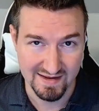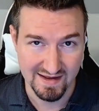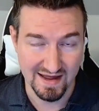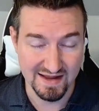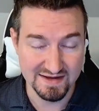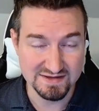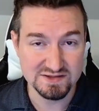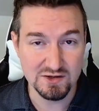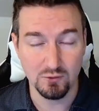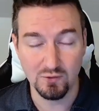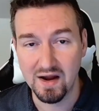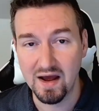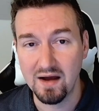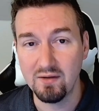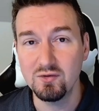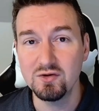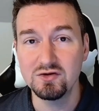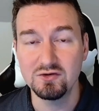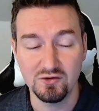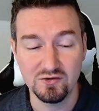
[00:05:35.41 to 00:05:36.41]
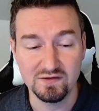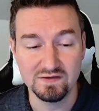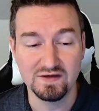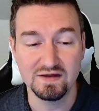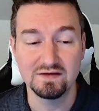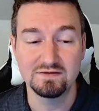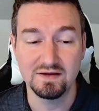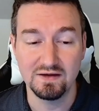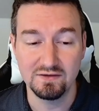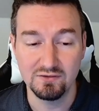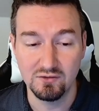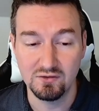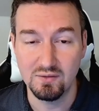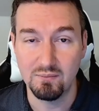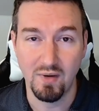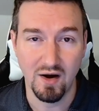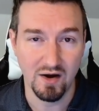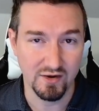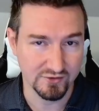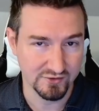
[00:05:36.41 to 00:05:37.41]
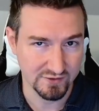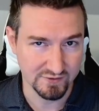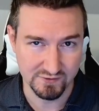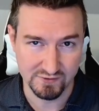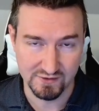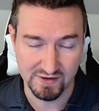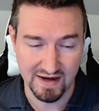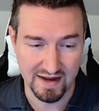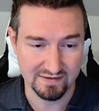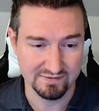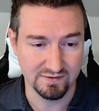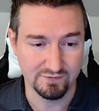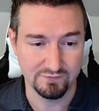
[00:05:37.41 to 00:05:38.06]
And so, what I would do is continue to monitor, guys.